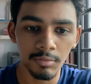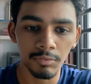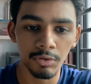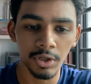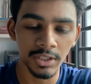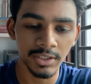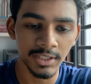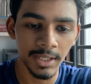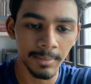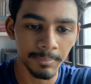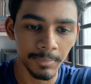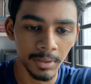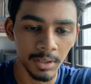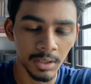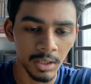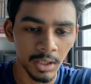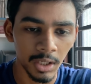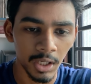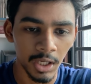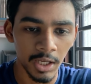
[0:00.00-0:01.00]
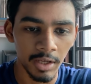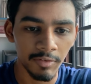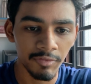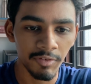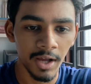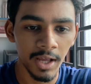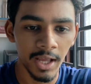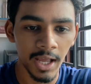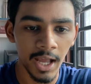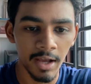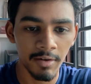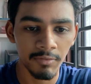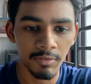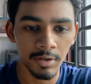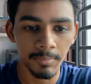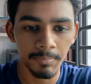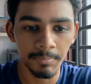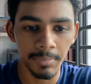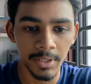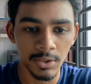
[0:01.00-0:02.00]
For example, if I
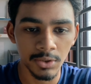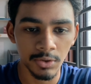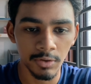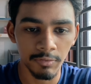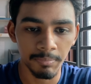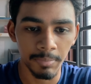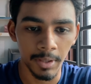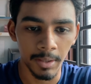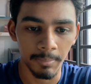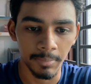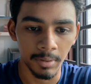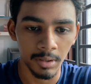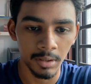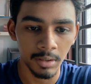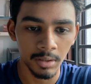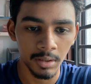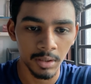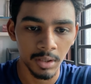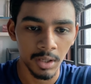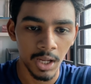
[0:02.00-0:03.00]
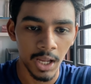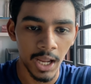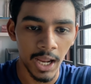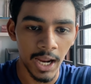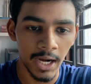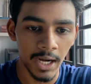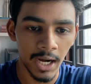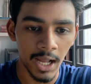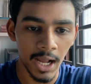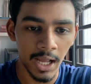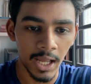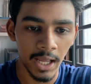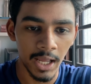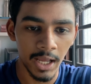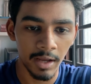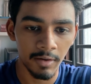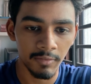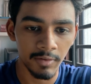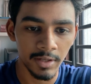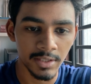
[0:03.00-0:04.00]
have a piece of paper and I
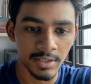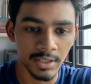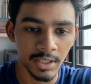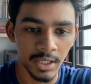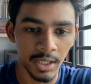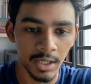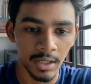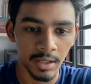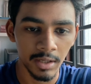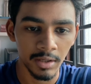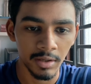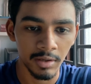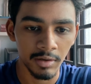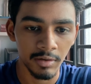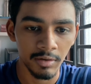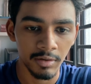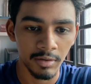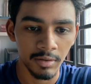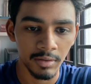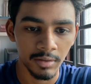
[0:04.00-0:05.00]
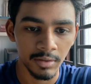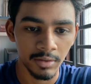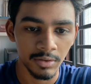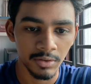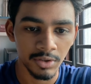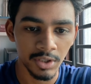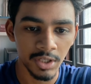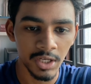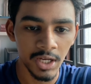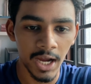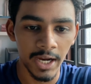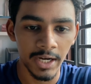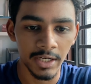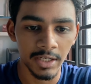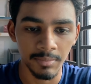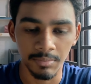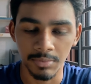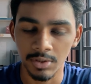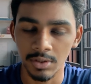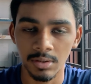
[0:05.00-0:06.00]
have, let's say, three
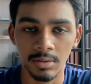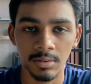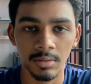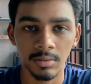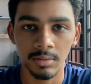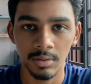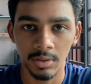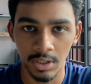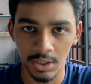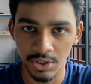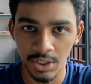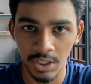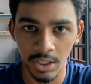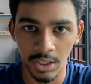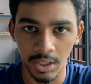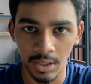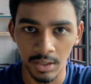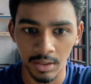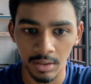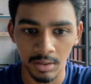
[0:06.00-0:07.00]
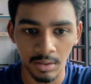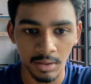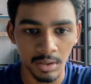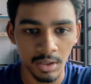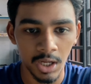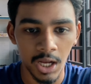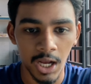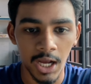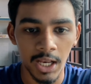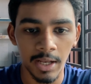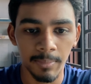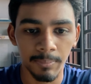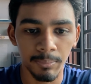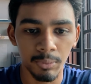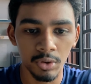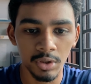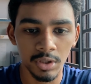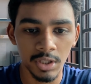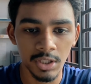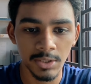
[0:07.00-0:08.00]
items listed in it, and I
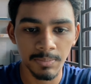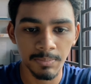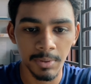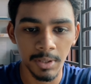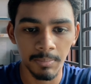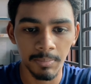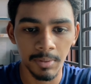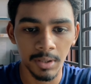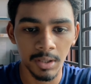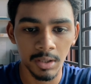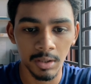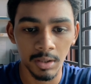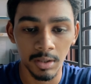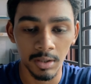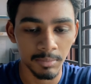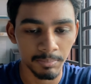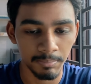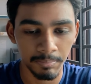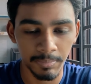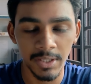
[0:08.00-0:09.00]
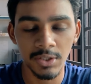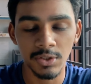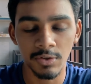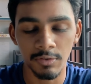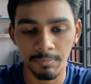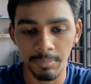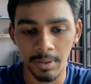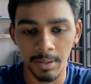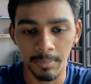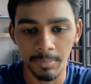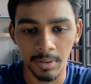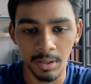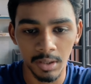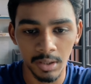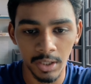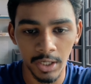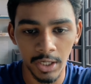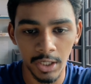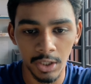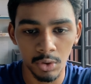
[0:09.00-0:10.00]
put this piece of
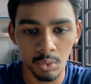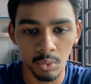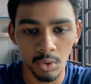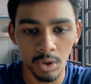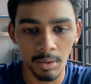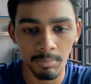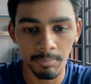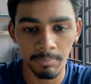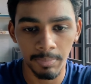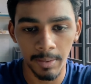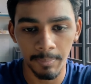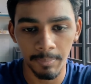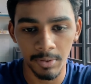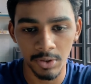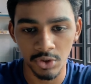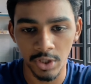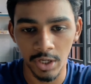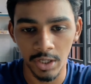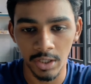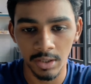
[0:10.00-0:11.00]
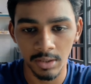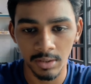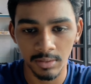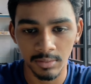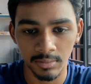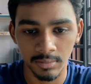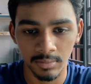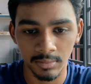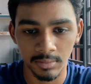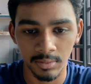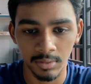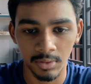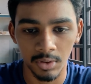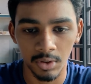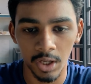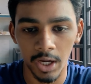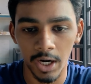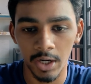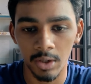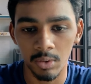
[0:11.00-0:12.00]
paper into a paper shredder.
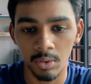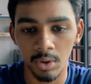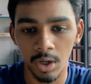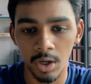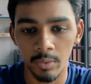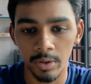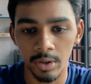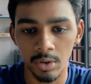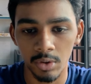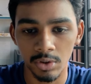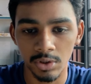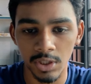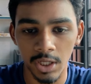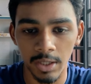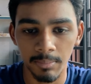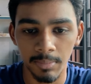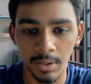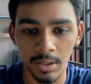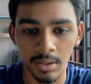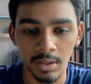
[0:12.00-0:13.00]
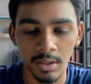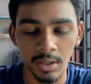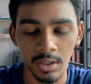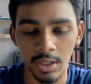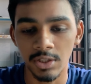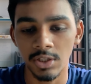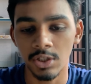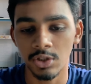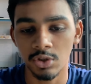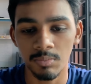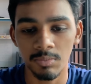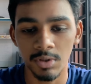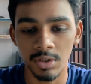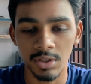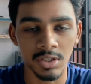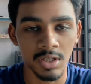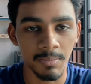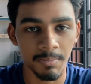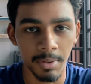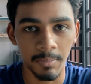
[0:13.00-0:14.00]
Okay, I don't know how it looks like, but let's assume
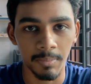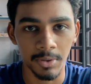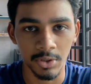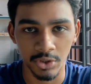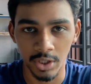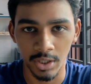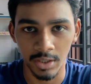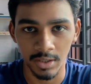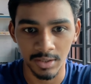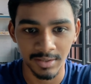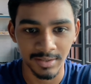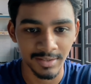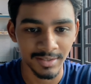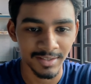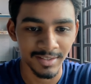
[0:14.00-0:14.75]
this is a paper shredder.